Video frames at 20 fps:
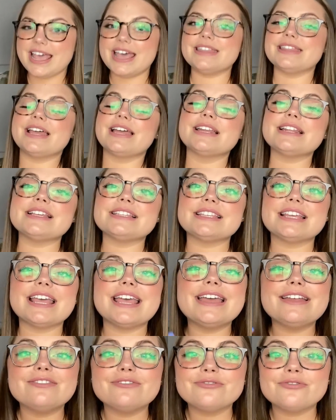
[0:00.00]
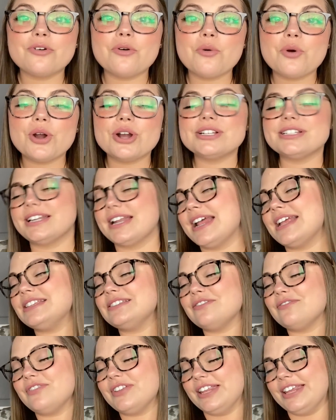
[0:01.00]
And that is it for today's
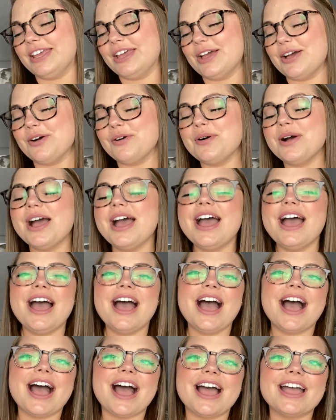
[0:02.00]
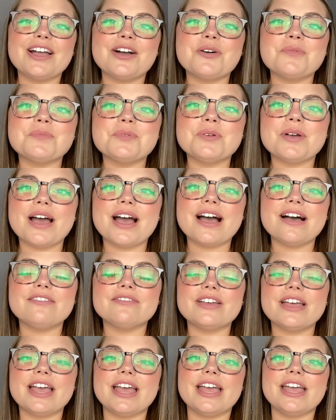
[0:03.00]
video. I hope you have
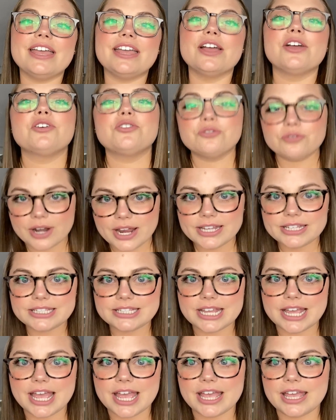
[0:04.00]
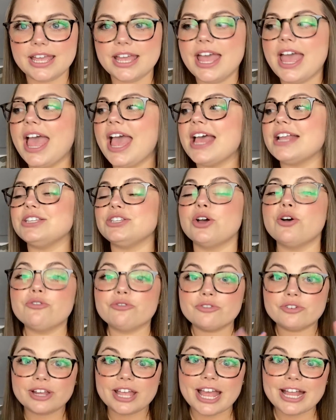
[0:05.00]
a great day. Don't
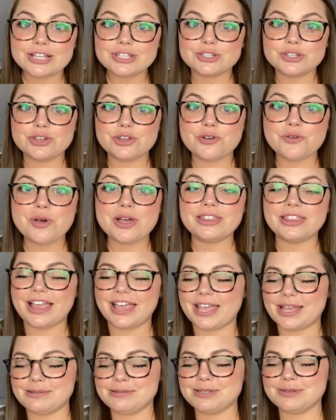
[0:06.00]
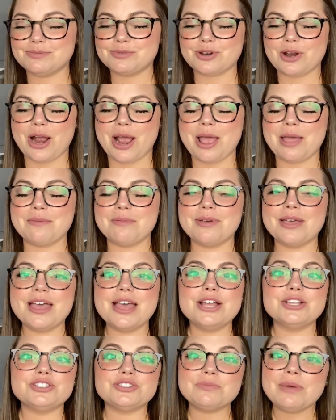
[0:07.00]
forget to like and subscribe
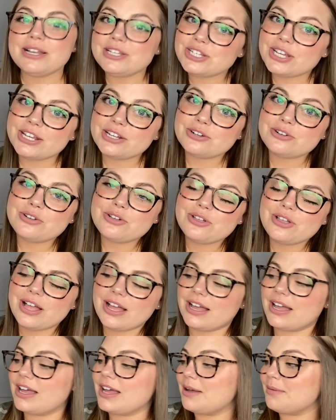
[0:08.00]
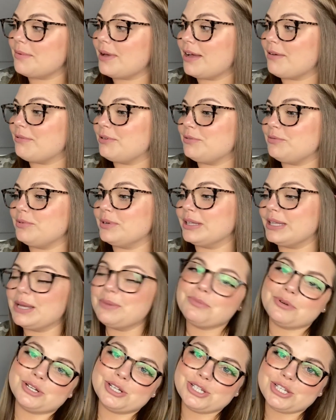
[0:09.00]
to my channel. I would really
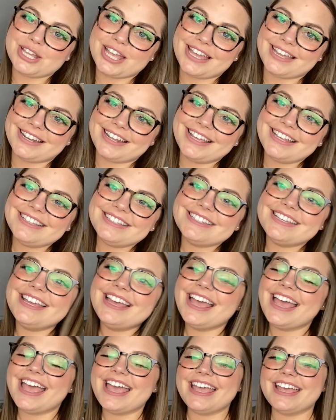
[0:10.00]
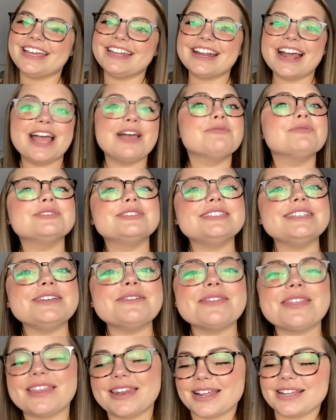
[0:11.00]
appreciate it. And I will see you
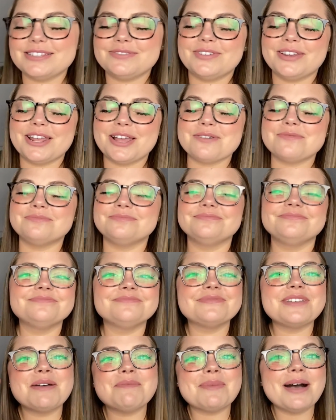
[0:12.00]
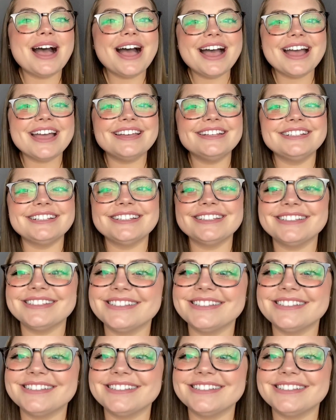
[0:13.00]
in the next video. Bye!